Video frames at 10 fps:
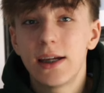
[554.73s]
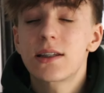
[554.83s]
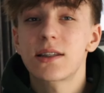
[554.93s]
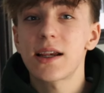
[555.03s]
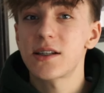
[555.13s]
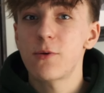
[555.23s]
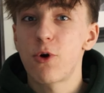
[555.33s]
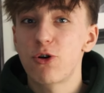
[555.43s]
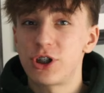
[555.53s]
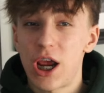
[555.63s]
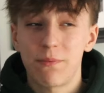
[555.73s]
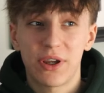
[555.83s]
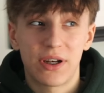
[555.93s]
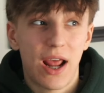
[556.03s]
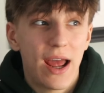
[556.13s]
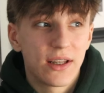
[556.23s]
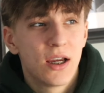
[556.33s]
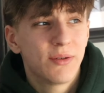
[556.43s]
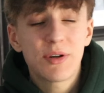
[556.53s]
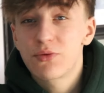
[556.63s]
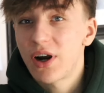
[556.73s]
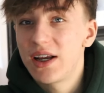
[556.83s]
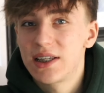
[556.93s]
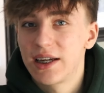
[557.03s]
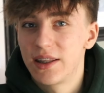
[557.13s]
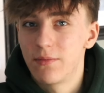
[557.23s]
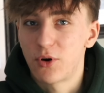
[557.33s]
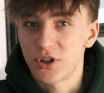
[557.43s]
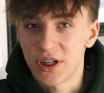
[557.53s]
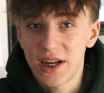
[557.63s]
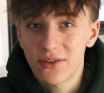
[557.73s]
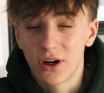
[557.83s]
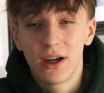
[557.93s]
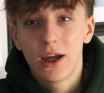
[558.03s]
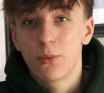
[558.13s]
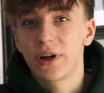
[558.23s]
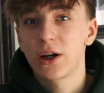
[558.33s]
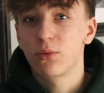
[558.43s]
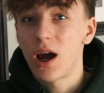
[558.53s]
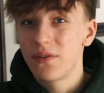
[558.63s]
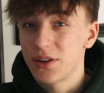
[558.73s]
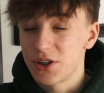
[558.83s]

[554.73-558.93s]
a 6-time world champion and always racing in the modern era. When he arrived at the